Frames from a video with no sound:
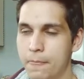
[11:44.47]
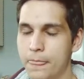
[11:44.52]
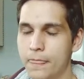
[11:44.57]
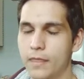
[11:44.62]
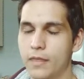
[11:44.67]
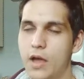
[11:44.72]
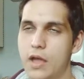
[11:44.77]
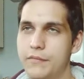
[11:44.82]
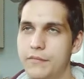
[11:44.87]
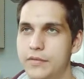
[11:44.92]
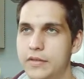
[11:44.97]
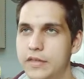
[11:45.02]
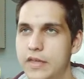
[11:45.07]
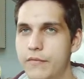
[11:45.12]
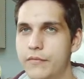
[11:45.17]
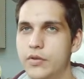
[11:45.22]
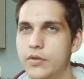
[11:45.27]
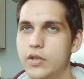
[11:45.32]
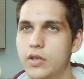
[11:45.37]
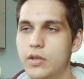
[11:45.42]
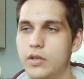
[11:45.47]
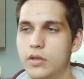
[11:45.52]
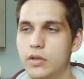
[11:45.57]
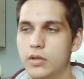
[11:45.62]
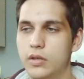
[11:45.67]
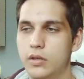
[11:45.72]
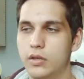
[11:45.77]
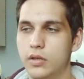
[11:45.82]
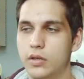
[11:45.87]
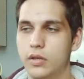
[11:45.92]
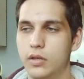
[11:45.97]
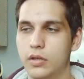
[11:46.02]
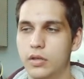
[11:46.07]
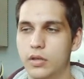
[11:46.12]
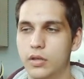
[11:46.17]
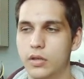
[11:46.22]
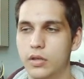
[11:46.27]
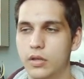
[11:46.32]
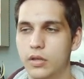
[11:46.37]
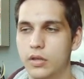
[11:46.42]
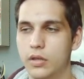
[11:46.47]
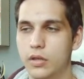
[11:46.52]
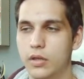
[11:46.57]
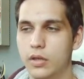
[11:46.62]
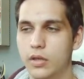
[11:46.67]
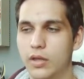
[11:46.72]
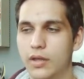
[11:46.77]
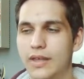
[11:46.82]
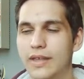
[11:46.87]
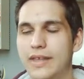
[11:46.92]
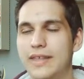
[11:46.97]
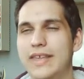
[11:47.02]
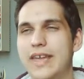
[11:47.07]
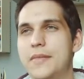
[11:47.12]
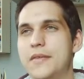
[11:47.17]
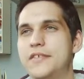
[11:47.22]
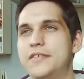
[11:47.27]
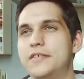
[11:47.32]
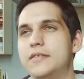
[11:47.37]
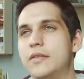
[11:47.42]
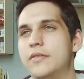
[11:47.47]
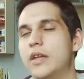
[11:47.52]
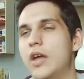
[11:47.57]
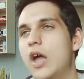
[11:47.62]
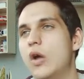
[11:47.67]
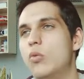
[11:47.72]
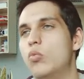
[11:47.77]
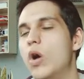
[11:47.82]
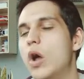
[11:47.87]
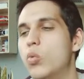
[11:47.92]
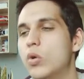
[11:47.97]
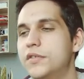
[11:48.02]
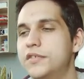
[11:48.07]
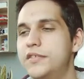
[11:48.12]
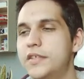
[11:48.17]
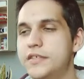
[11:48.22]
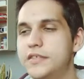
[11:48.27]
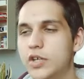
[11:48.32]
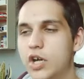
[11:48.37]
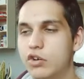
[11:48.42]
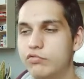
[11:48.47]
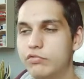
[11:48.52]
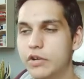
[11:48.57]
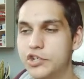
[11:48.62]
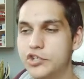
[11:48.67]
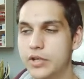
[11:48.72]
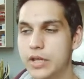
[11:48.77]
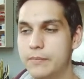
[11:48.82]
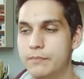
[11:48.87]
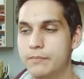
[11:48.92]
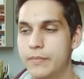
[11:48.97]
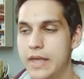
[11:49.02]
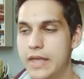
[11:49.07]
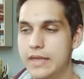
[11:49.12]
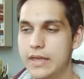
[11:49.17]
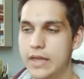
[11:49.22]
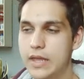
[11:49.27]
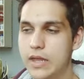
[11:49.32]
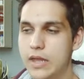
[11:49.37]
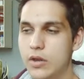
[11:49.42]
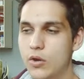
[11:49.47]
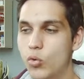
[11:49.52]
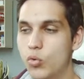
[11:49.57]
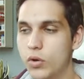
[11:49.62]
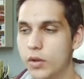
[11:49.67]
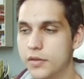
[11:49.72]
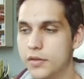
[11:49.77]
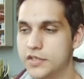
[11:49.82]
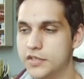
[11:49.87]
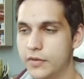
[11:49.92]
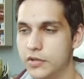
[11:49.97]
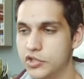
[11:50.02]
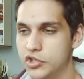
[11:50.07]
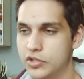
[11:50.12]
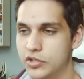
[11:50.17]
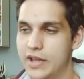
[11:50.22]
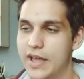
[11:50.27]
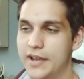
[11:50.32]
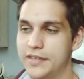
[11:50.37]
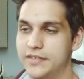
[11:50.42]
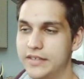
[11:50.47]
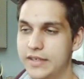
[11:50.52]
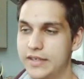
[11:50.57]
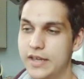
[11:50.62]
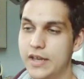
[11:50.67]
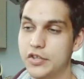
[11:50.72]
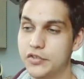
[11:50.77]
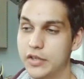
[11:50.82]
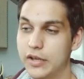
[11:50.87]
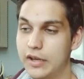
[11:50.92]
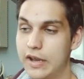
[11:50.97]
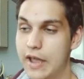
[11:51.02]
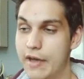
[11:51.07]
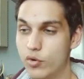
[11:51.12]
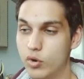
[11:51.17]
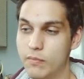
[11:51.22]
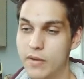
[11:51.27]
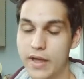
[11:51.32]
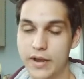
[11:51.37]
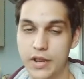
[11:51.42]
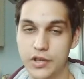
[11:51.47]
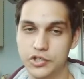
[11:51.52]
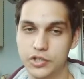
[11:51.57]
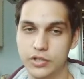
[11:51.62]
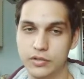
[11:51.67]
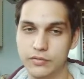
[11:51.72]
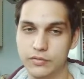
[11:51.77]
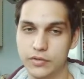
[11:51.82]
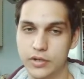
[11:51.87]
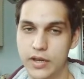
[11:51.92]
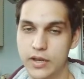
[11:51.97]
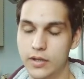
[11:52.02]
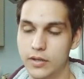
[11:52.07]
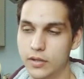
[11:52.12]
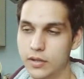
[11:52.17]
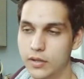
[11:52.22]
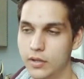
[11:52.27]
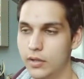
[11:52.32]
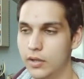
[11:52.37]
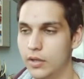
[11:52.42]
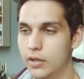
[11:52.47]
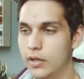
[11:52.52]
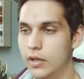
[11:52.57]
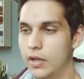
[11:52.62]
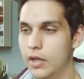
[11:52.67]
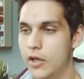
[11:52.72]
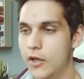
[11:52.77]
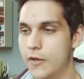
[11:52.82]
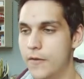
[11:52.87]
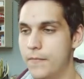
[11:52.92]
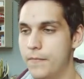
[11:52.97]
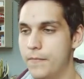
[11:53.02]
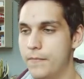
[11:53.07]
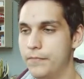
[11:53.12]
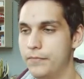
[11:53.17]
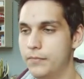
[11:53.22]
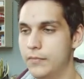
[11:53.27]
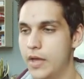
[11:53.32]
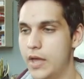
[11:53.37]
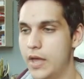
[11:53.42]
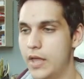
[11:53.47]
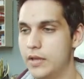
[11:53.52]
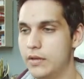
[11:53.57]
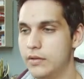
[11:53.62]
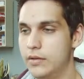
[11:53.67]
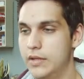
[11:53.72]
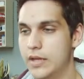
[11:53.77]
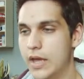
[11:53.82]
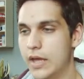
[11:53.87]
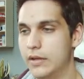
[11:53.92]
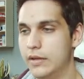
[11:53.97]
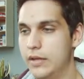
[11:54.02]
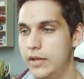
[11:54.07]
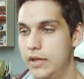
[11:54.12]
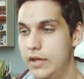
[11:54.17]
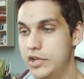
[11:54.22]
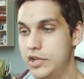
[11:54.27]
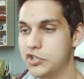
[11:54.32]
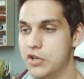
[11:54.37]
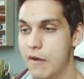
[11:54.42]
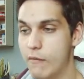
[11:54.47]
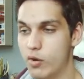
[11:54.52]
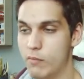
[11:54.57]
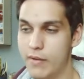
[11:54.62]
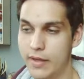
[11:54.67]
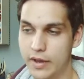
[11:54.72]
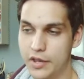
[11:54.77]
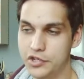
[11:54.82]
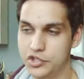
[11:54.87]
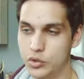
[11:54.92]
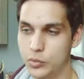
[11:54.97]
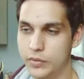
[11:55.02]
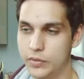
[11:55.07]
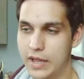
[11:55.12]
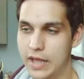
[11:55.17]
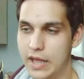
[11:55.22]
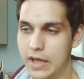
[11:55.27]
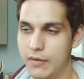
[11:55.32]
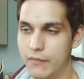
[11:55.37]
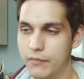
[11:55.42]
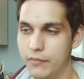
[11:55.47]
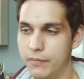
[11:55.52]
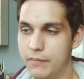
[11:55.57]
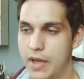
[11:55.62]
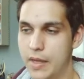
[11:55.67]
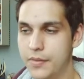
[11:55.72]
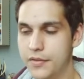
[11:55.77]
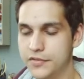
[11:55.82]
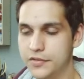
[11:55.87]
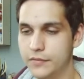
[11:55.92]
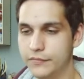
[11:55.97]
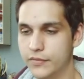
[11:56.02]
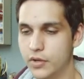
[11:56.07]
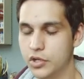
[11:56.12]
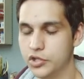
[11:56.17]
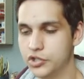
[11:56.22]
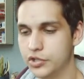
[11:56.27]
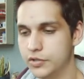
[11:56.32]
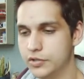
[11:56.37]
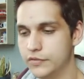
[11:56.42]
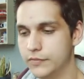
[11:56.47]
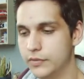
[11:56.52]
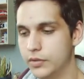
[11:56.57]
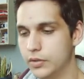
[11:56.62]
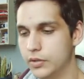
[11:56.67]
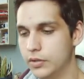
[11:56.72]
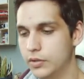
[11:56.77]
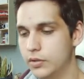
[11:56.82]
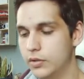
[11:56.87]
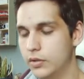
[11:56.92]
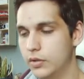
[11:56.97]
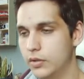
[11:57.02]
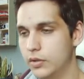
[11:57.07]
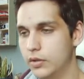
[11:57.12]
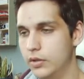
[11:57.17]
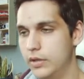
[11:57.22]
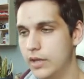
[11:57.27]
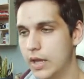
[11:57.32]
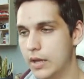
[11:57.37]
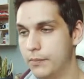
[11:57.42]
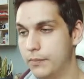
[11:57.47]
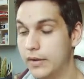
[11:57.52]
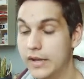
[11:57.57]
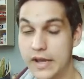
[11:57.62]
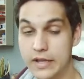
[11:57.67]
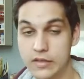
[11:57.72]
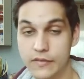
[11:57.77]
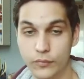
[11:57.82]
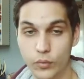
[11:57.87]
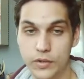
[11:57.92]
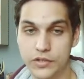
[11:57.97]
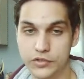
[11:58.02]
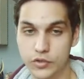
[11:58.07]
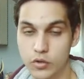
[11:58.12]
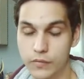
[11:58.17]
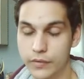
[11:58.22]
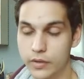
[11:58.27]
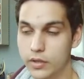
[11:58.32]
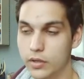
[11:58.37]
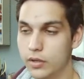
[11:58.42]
I've given... Yeah, this is the thing. I wanted to originally bake in all of this functionality into the level manager, right? And yeah, each level manager would have methods and functions for, yeah, playing the voiceover.